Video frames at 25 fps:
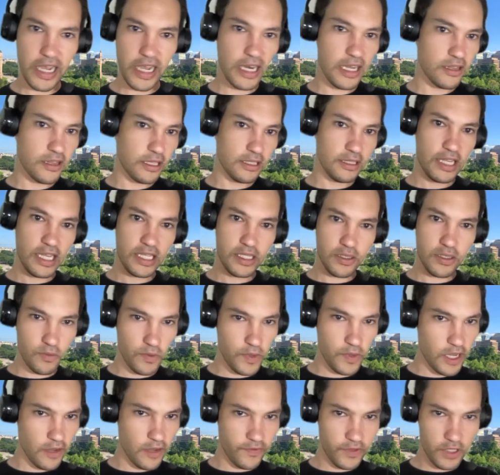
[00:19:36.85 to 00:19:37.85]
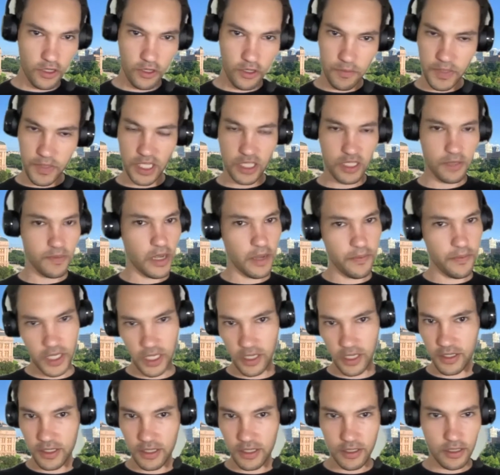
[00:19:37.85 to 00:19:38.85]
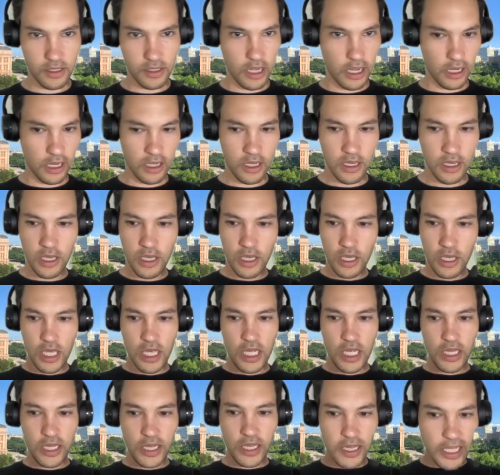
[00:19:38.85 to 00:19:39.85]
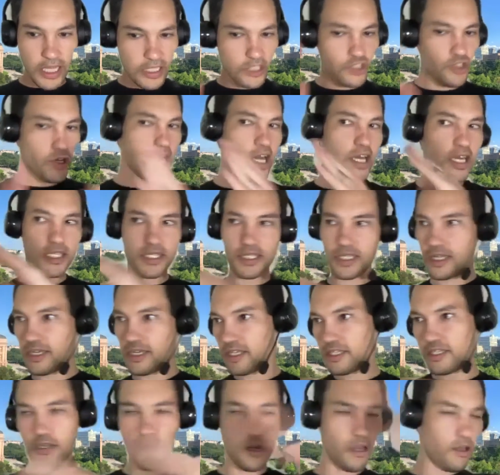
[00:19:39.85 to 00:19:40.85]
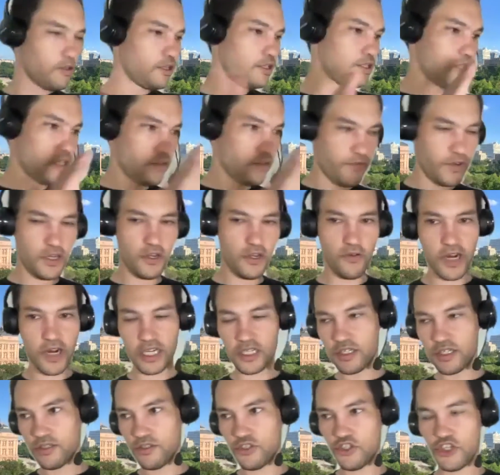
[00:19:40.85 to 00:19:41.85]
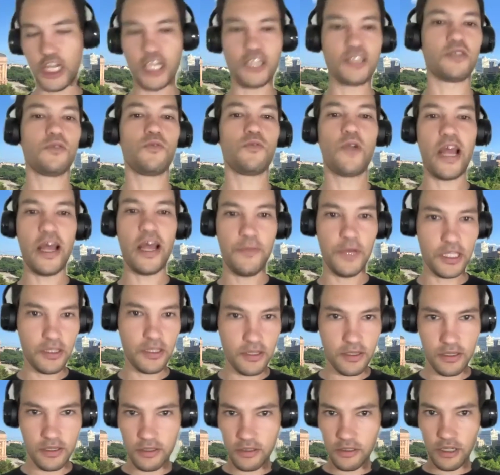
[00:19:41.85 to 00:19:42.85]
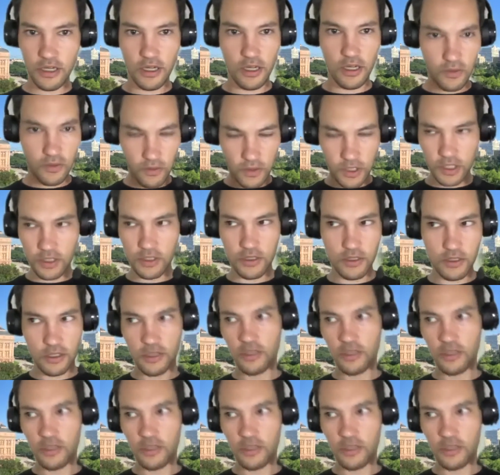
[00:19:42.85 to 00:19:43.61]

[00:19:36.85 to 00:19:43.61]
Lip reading: And I think that's what we have to do piece by piece. Is like, they try to send us in all these different directions, chasing rabbits, to